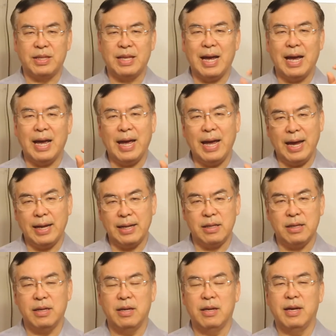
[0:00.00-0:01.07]
the ad
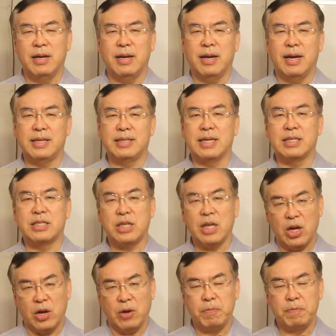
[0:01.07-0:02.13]
as a
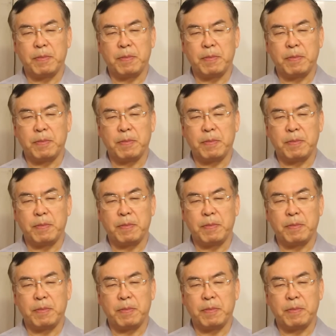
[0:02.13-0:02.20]
seller.